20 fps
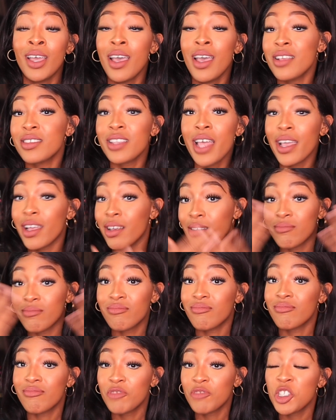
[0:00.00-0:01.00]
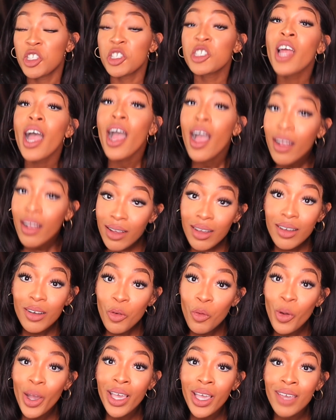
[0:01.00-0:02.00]
It's like a shock
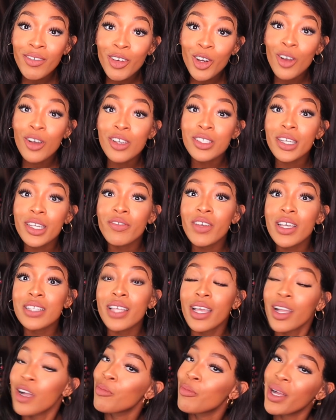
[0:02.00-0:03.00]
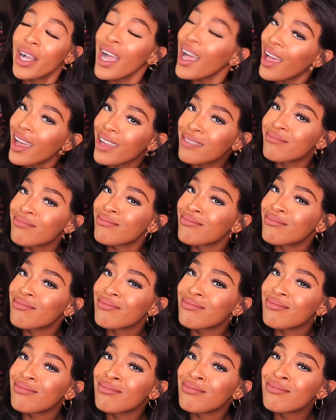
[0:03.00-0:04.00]
wave across their face, like, oh my god,
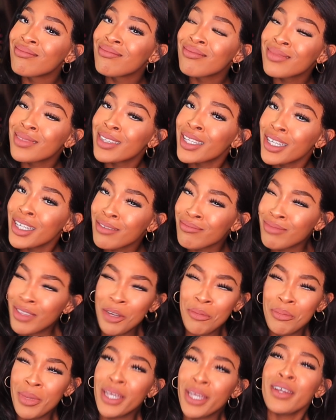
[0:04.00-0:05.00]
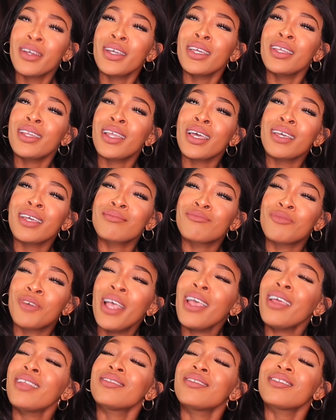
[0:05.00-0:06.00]
they're married? Like,
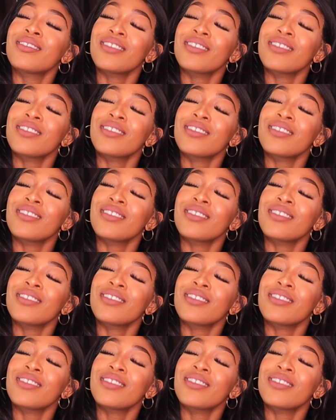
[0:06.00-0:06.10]
what?